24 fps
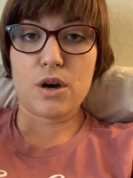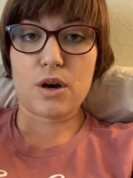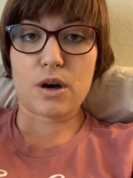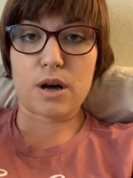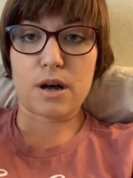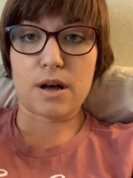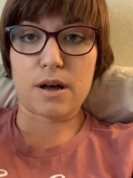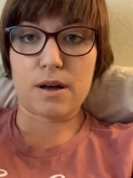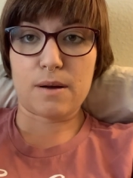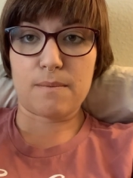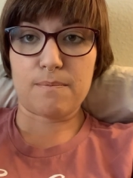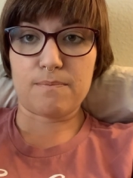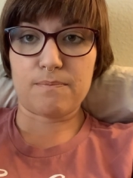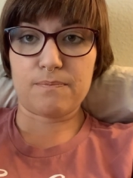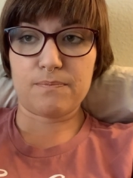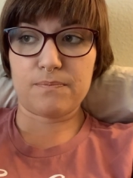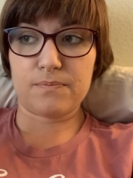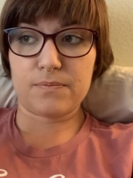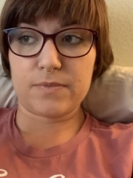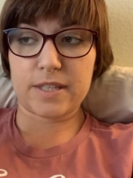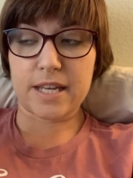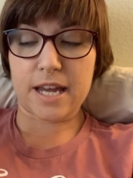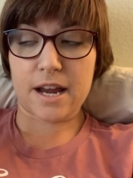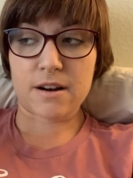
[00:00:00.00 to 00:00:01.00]
um,
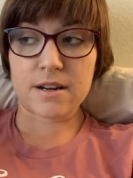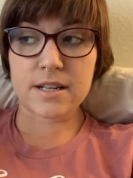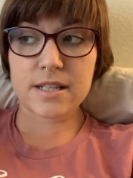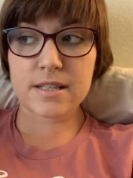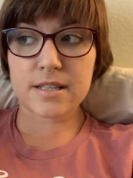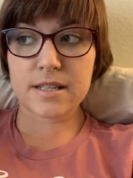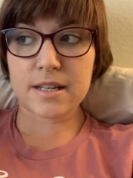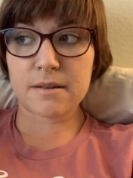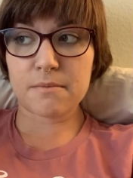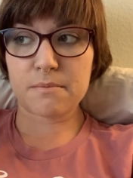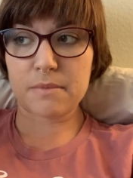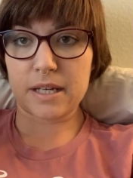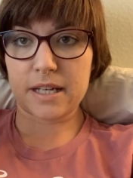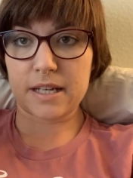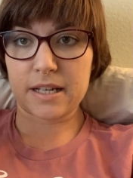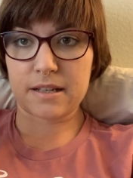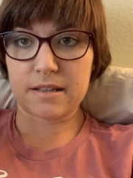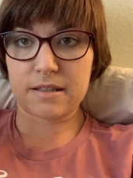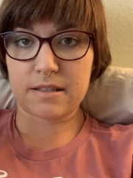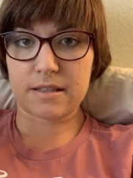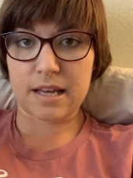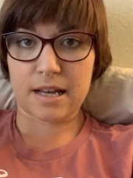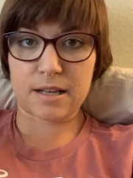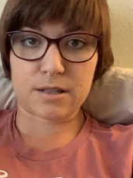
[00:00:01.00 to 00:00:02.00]
Terrasen
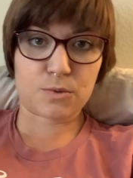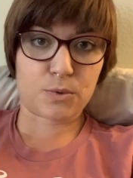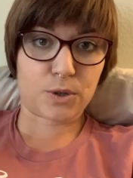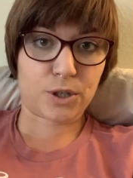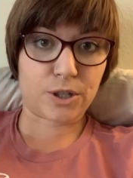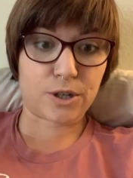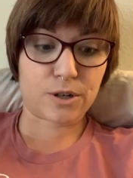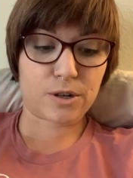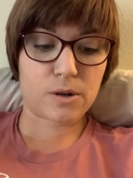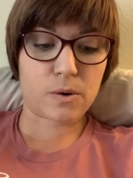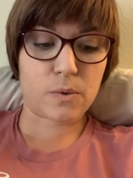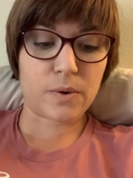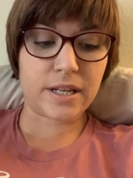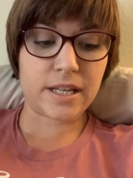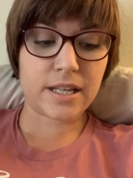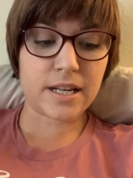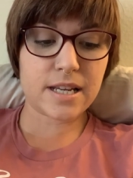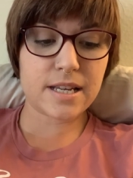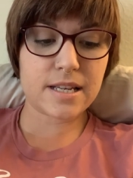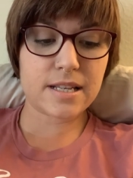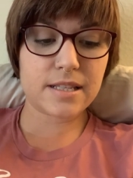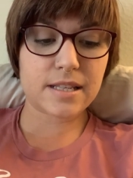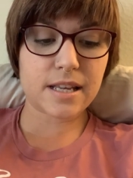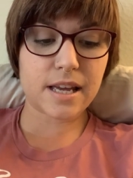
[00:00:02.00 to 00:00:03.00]
because that's where your queen
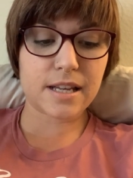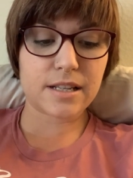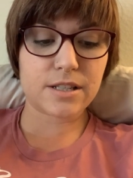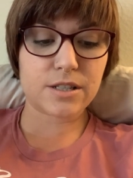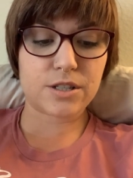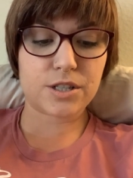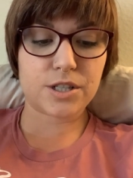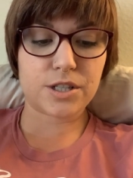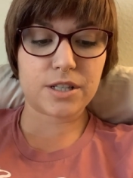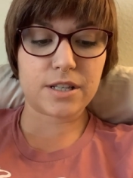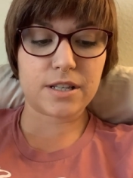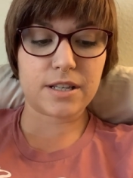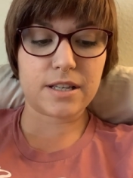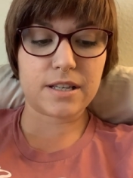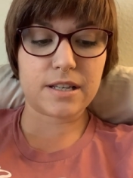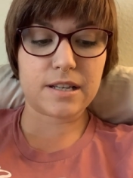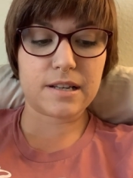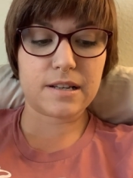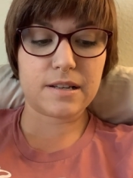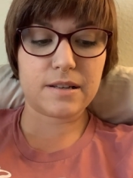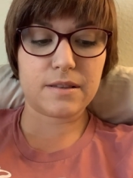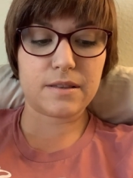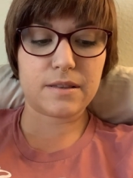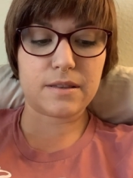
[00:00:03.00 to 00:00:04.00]
is. And
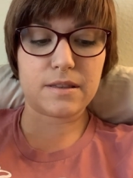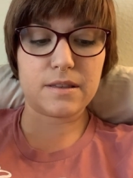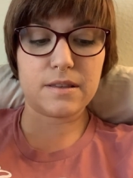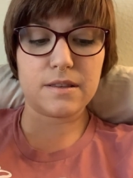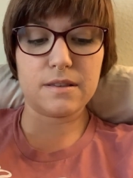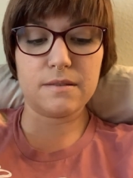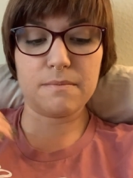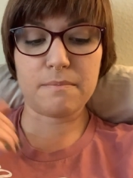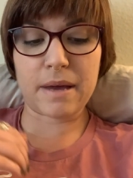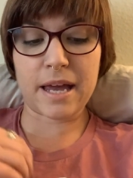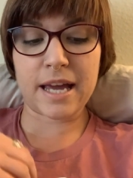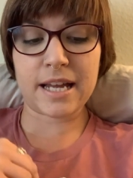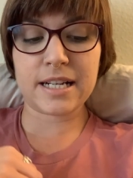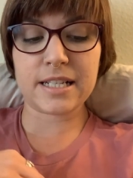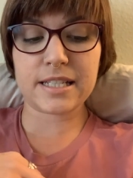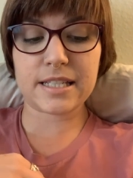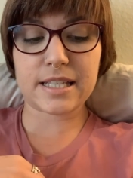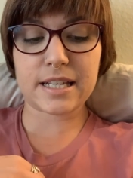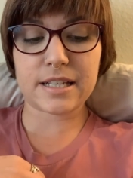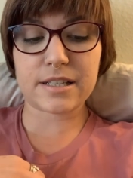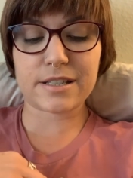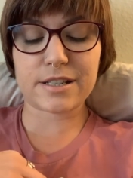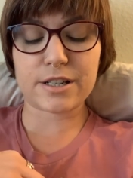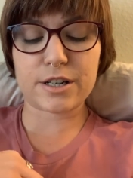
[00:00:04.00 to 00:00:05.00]
she, Manon
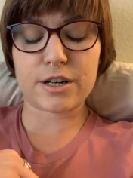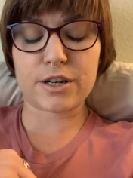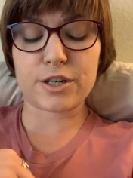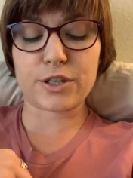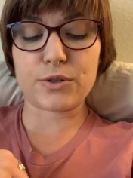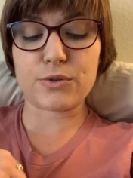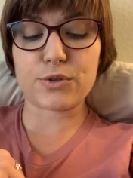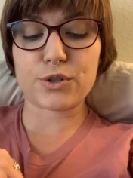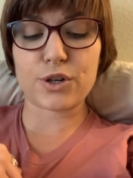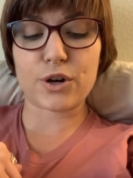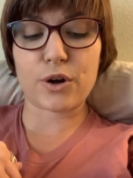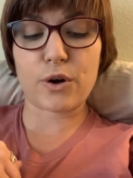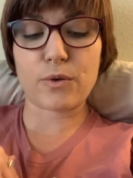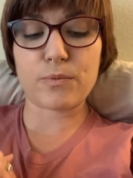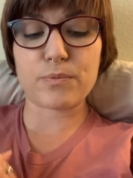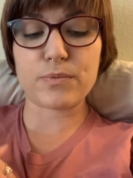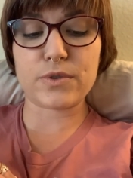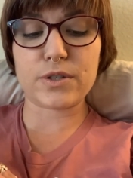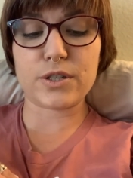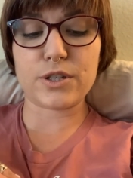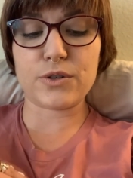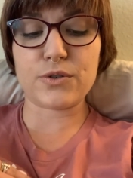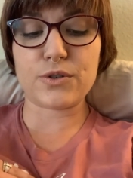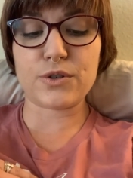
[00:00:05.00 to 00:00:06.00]
says to her, you should hope
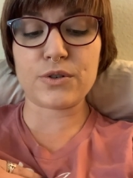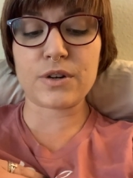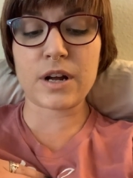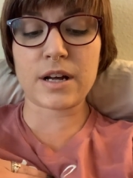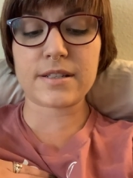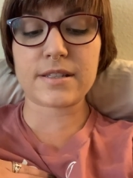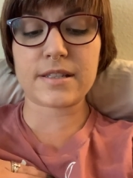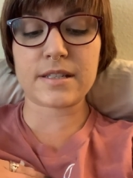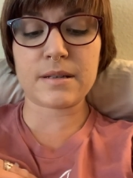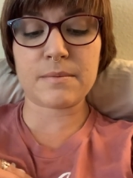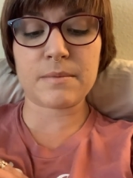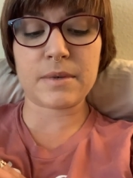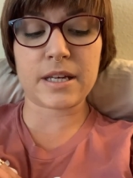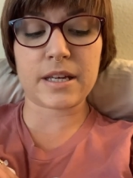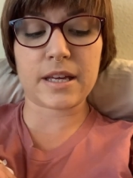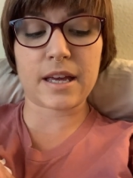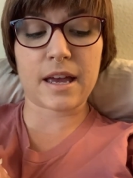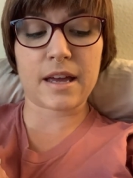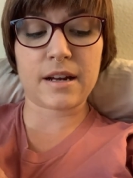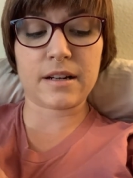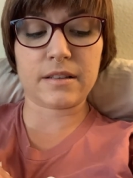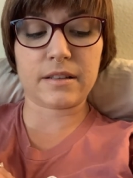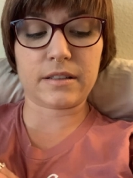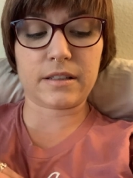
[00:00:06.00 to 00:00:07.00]
you do not see me
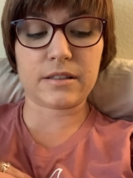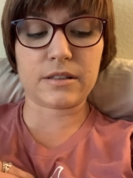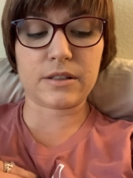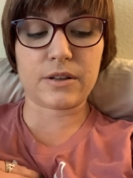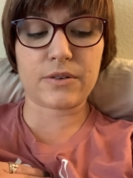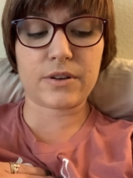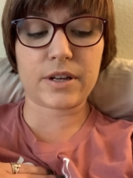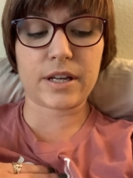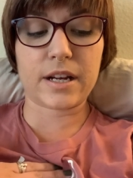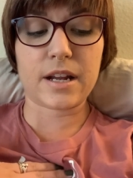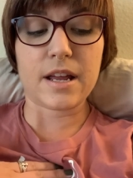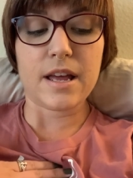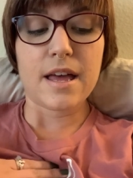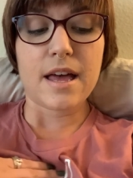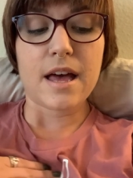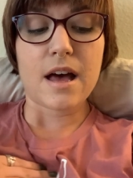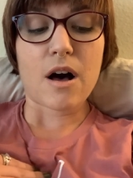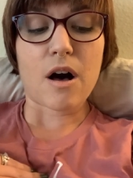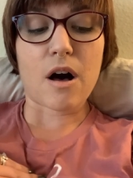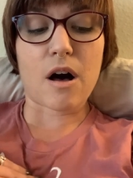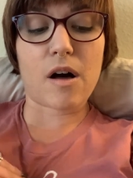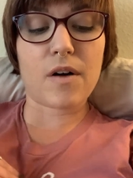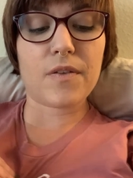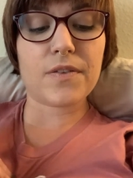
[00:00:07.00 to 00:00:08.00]
again, Elide Lochan.
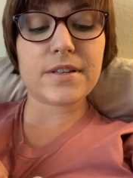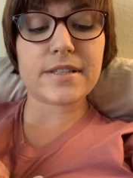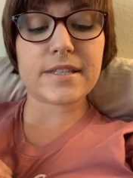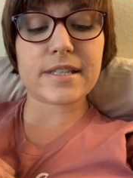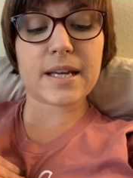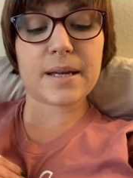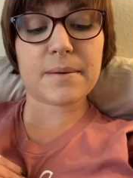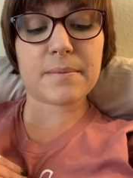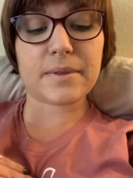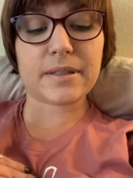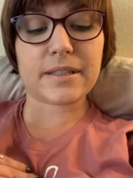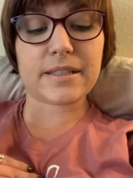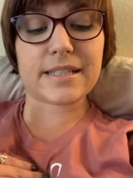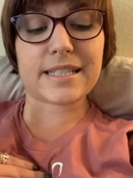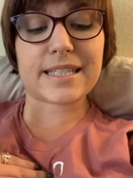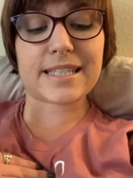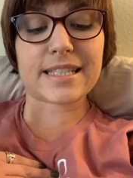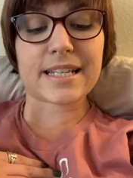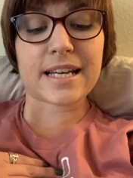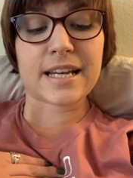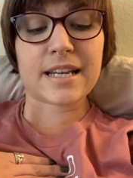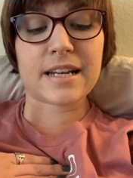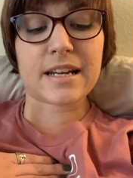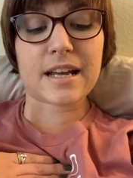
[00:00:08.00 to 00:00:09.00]
All the same, Elide
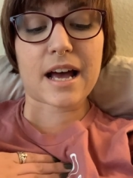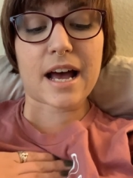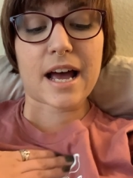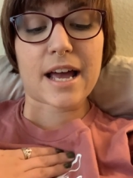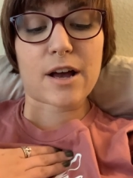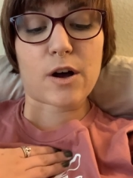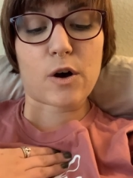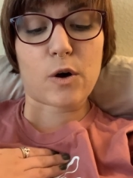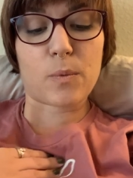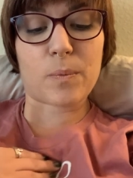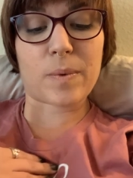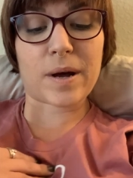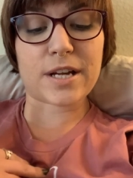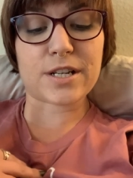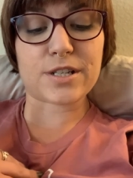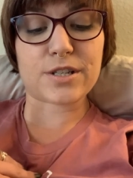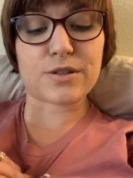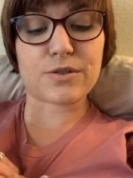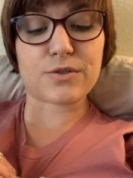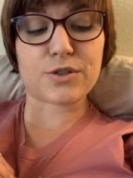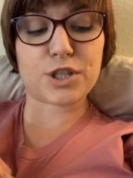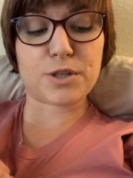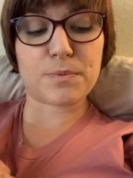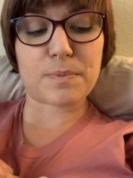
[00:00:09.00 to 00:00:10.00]
said, I hope I
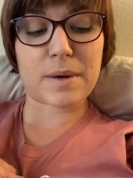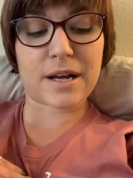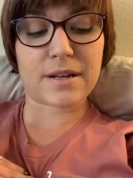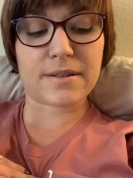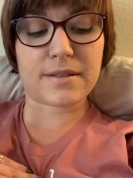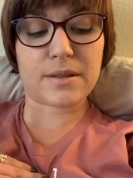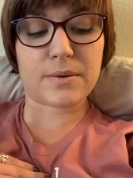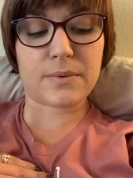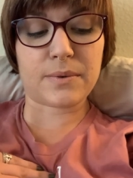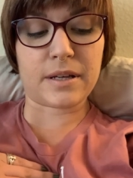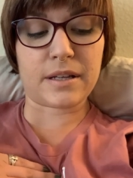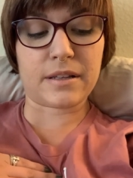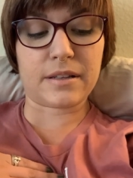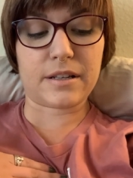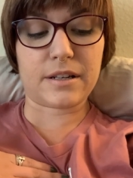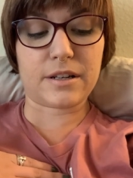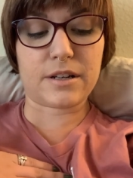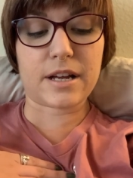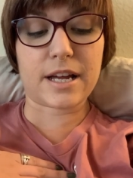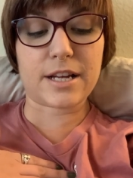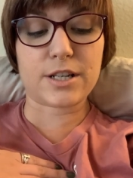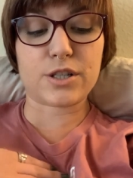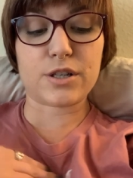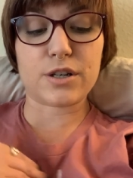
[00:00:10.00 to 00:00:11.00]
do. She bowed to the wing leader.
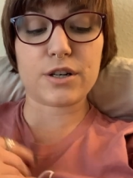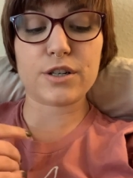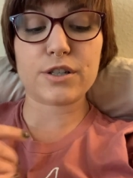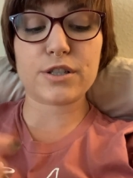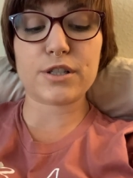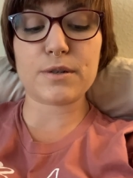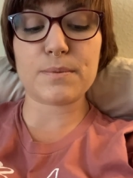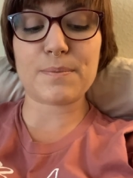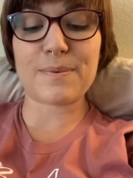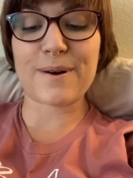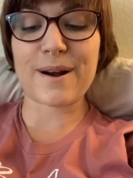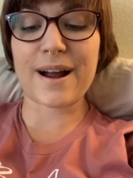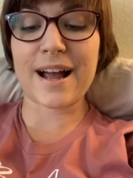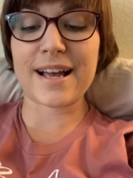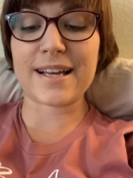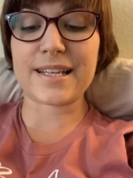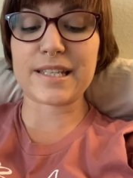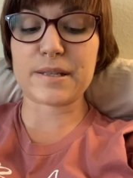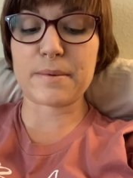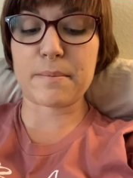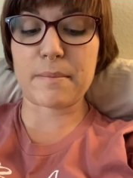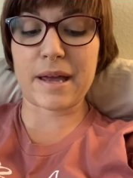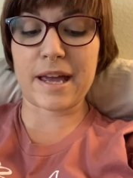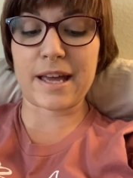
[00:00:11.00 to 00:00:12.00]
And to her
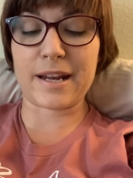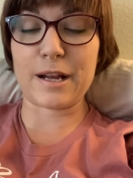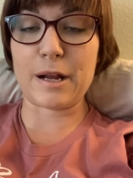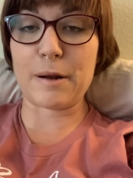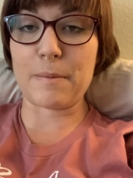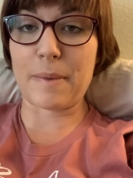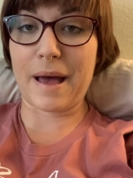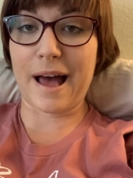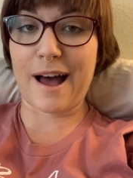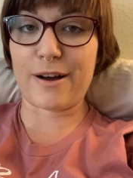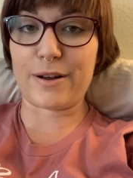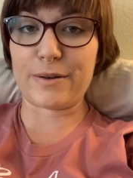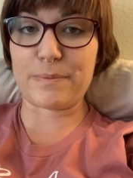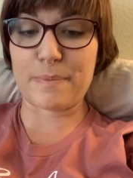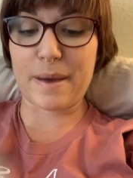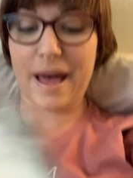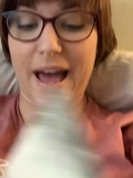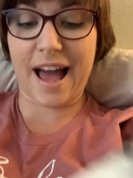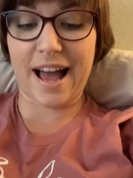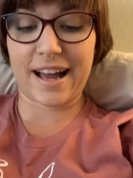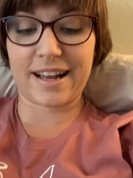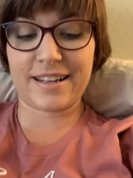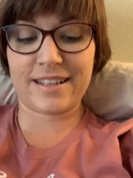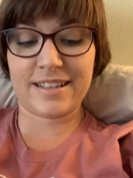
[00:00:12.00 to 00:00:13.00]
surprise, Manon bowed
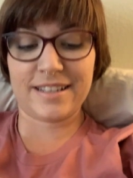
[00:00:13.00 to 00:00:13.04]
back.